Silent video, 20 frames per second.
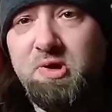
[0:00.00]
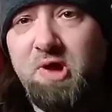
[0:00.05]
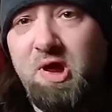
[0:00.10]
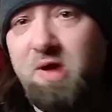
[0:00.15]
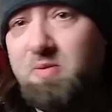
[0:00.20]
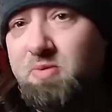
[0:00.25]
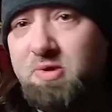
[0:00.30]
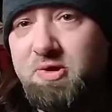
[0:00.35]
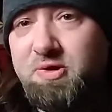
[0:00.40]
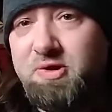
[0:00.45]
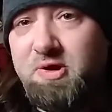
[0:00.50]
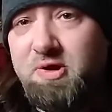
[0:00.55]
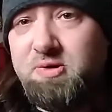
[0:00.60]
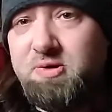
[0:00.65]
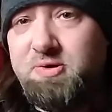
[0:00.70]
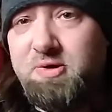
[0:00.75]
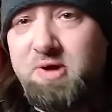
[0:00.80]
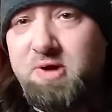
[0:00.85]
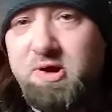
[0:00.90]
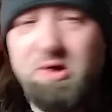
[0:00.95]
Emily the
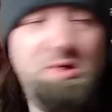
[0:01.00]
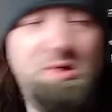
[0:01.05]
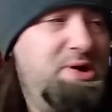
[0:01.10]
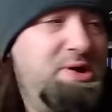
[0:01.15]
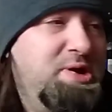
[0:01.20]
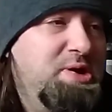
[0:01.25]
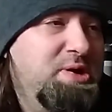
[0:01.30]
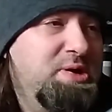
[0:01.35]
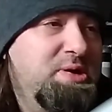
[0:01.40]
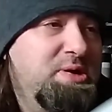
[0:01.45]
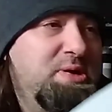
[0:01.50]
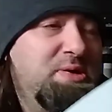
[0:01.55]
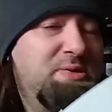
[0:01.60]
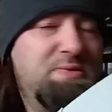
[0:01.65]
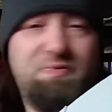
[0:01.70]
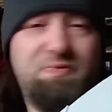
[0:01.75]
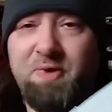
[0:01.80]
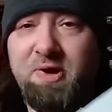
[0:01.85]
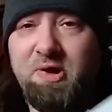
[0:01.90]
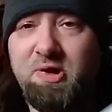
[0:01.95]
Engineer and
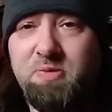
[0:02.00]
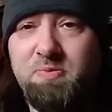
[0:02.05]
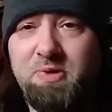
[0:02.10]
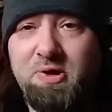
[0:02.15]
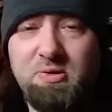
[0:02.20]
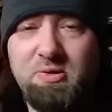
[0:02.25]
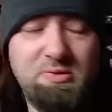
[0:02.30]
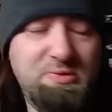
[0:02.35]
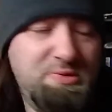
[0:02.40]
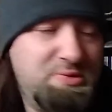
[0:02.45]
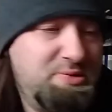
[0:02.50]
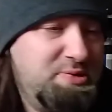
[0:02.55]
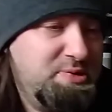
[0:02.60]
Frank the Built.